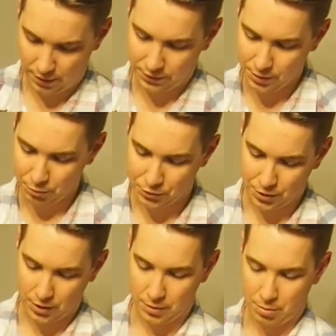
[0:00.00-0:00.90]
the simple
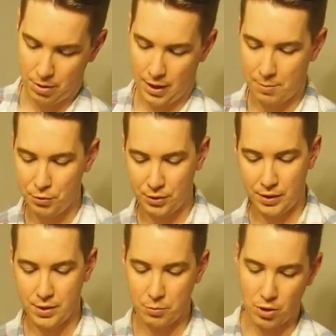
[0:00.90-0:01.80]
syrup, I'm using
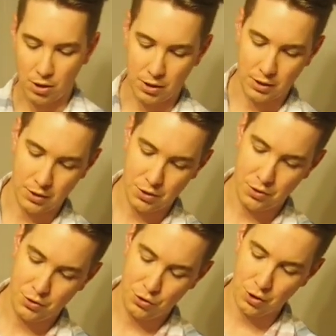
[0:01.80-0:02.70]
a Demerara
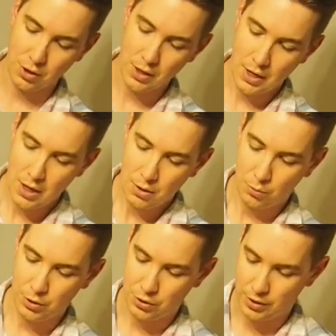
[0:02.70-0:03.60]
sugar,
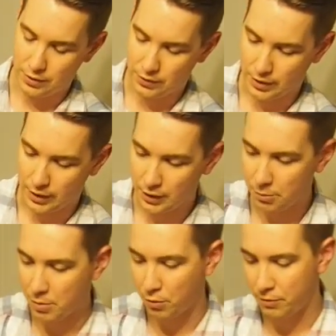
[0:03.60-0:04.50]
which is uh, a
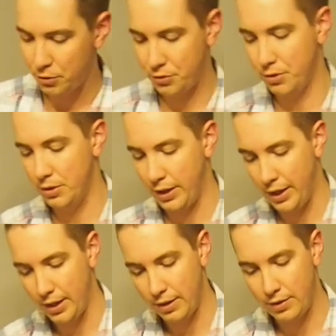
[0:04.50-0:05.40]
little bit more versatile
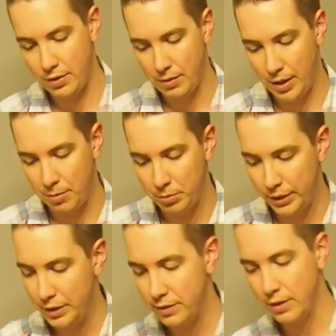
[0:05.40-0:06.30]
and uh,
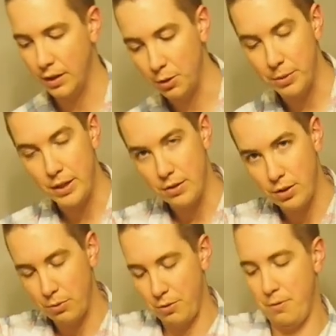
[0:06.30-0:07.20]
blends a little bit
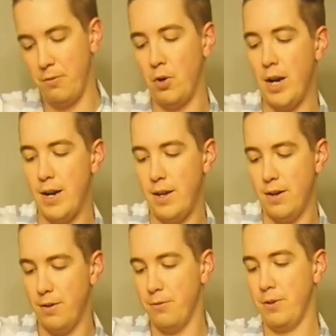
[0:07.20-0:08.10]
easier with a variety
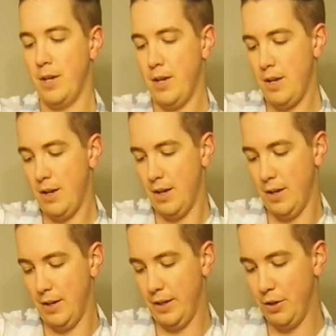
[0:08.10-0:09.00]
of
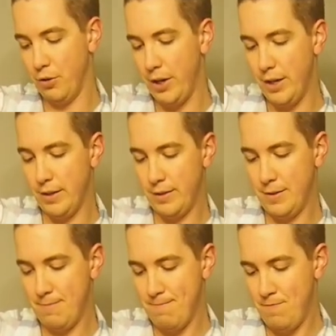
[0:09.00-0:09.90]
uh, ingredients.